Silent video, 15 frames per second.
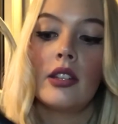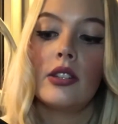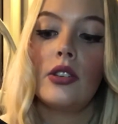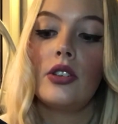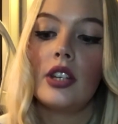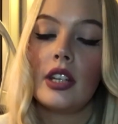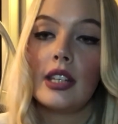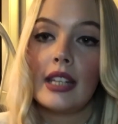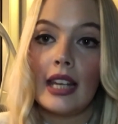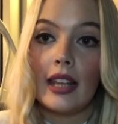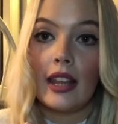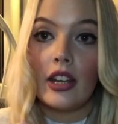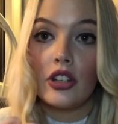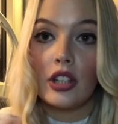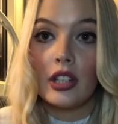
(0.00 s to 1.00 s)
So as you can
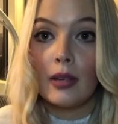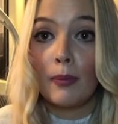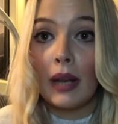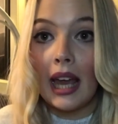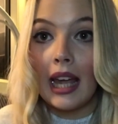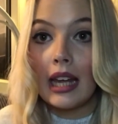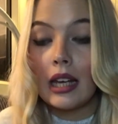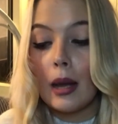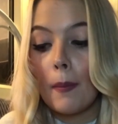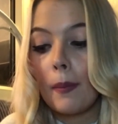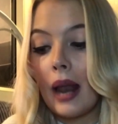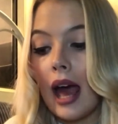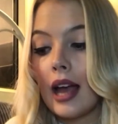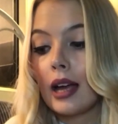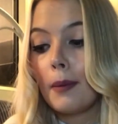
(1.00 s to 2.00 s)
see, they're just a plain
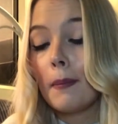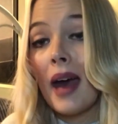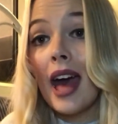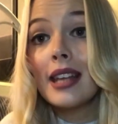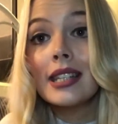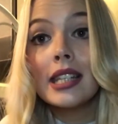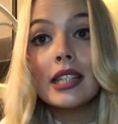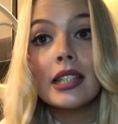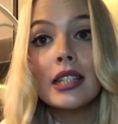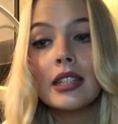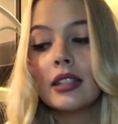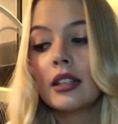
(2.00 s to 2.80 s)
black mat.